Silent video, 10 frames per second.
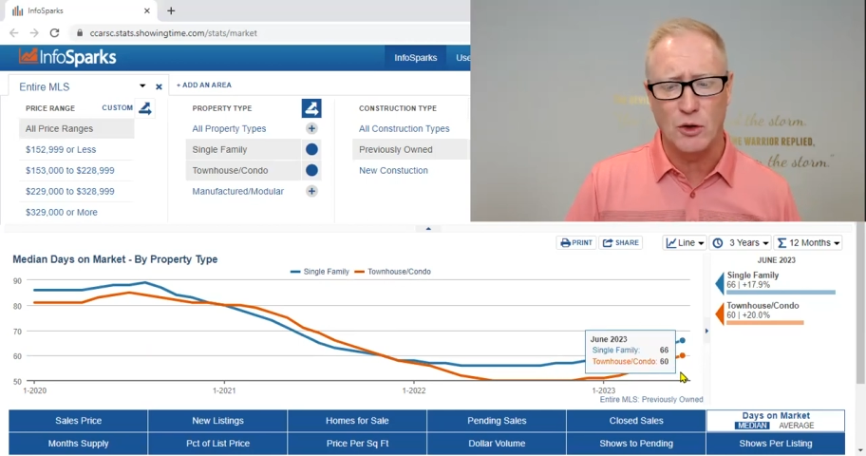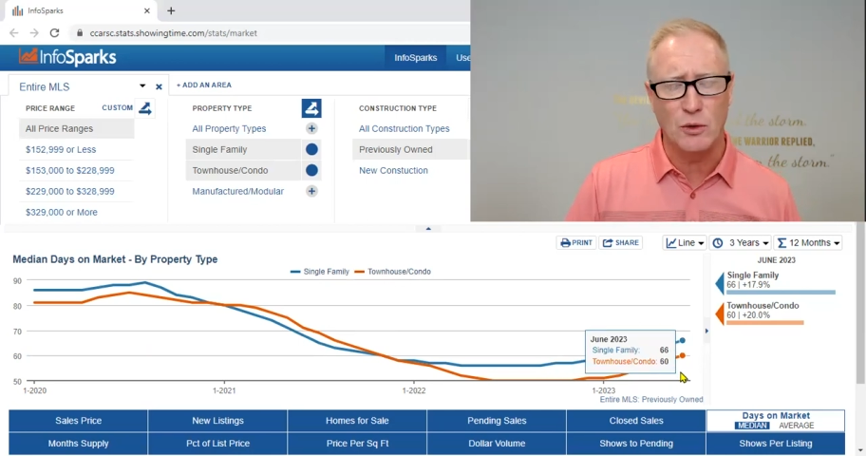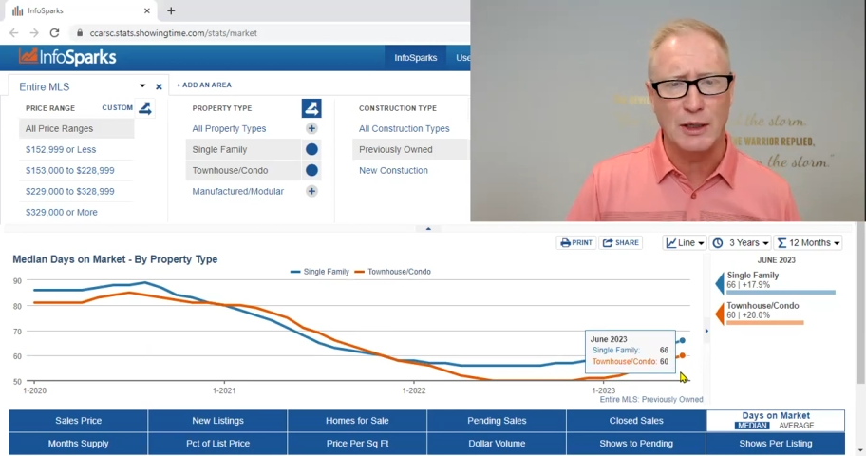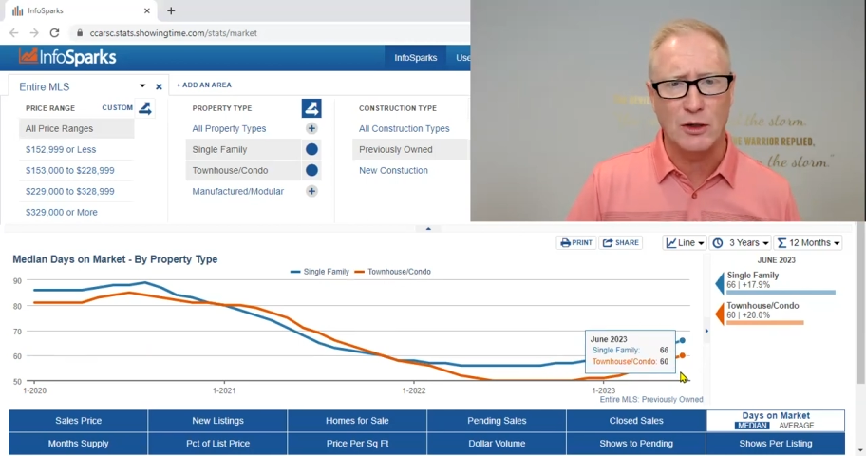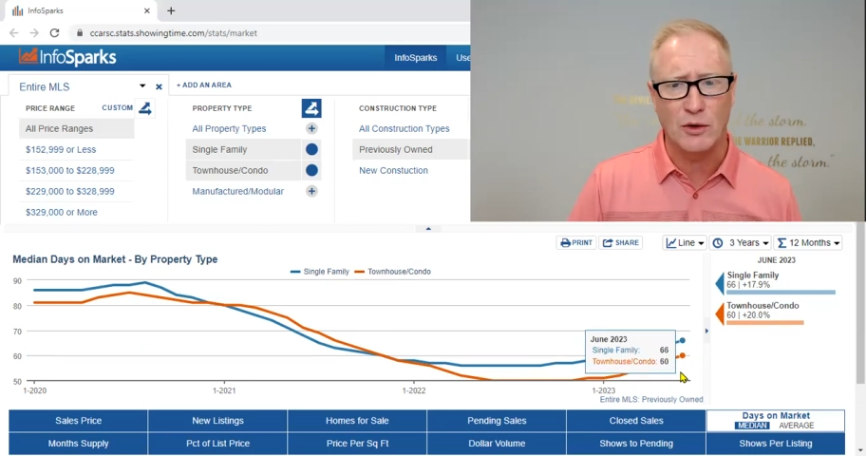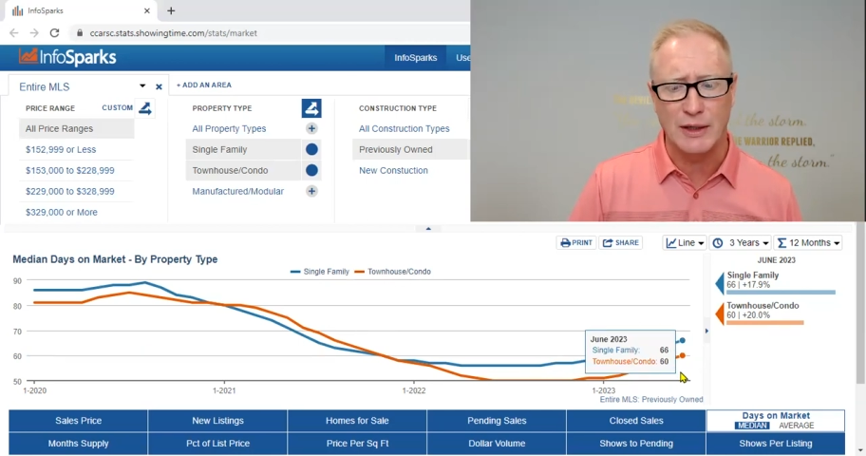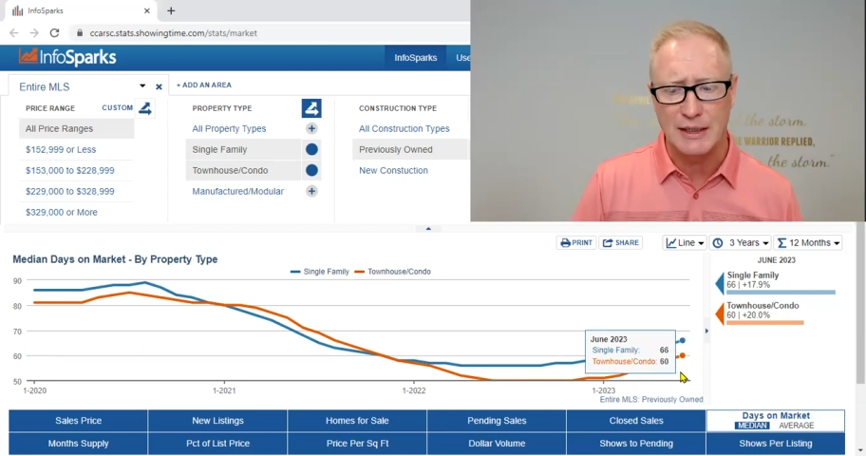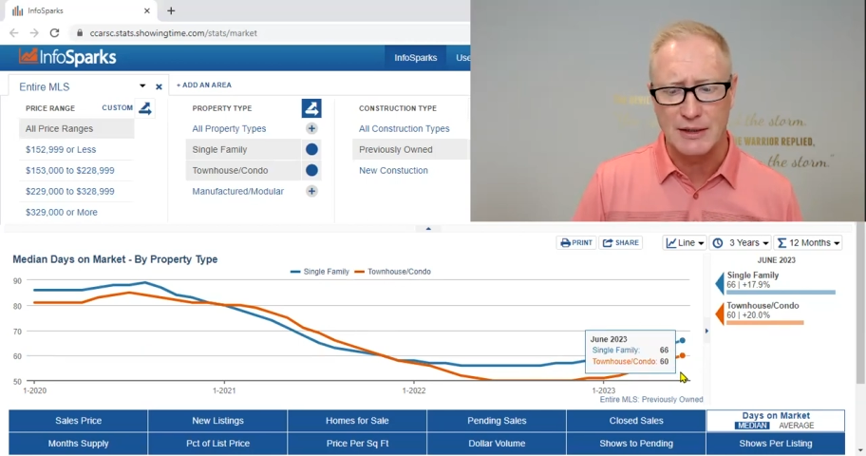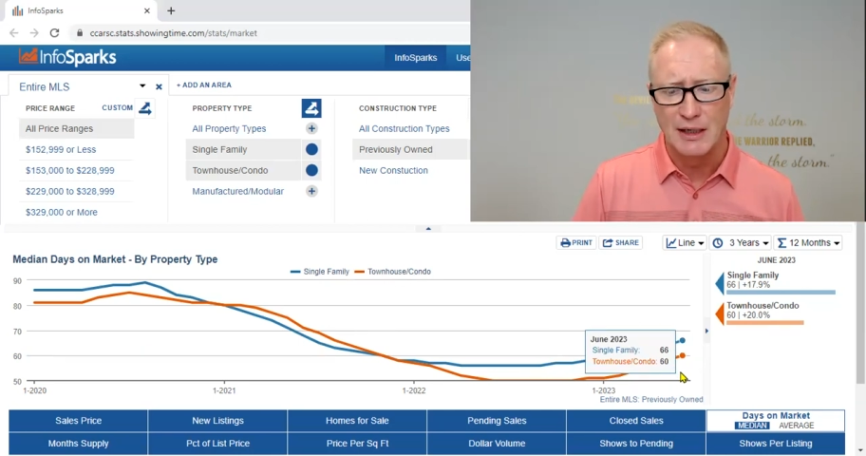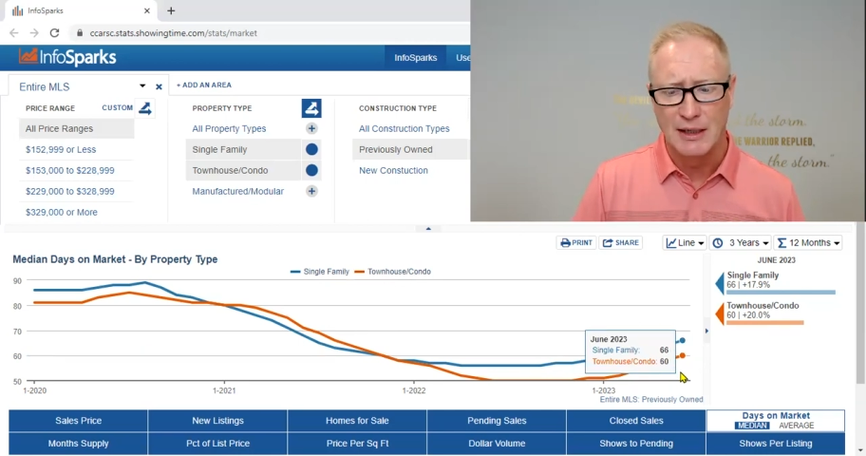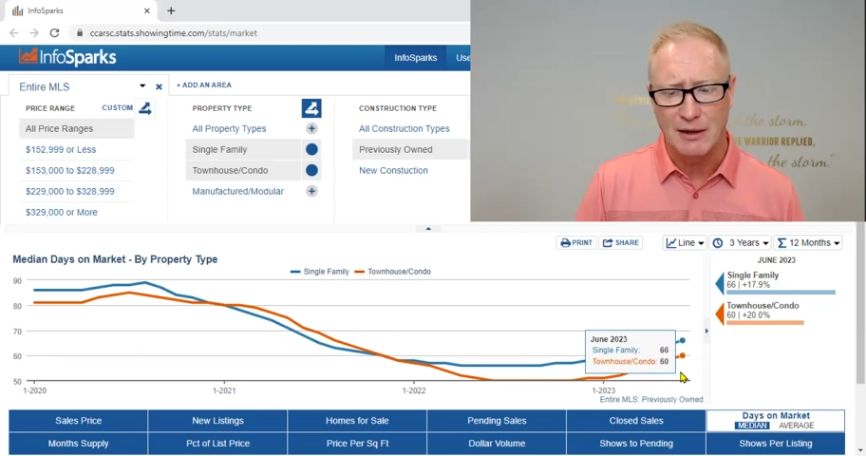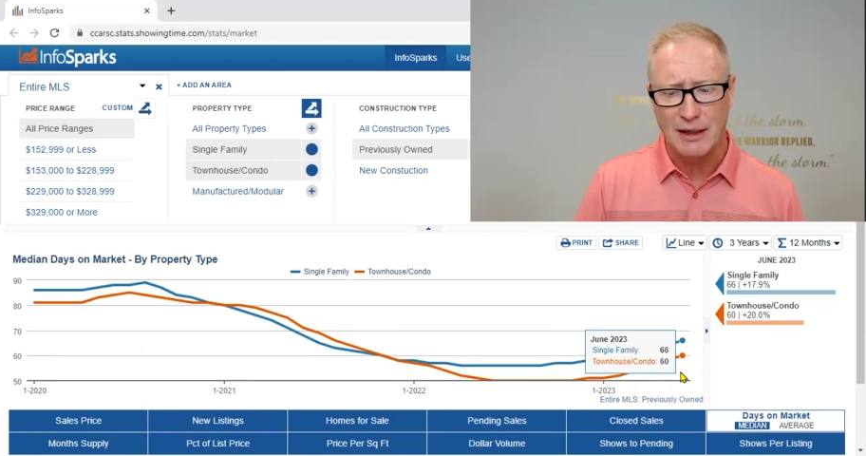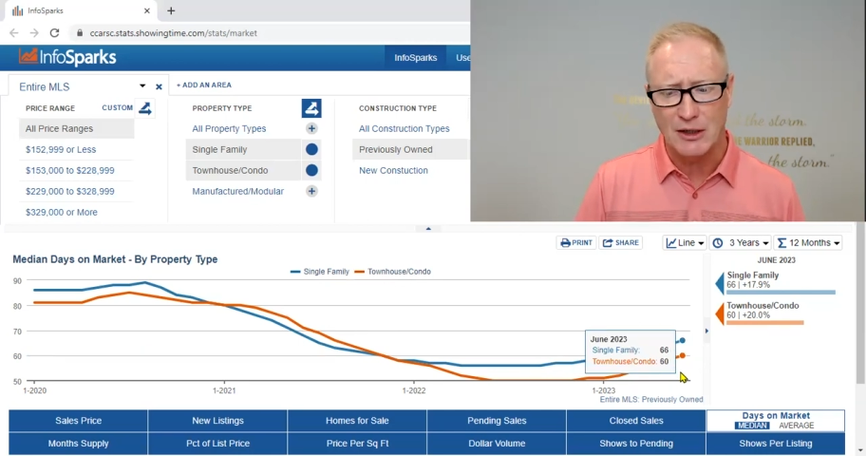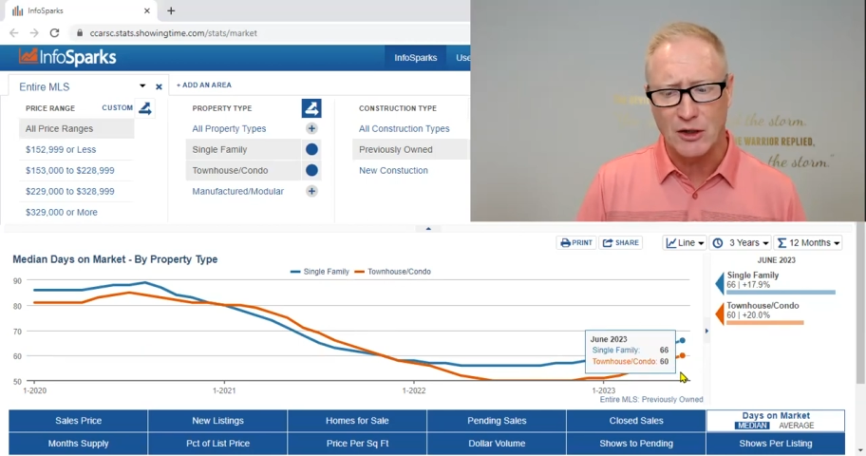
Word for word: to increase, right?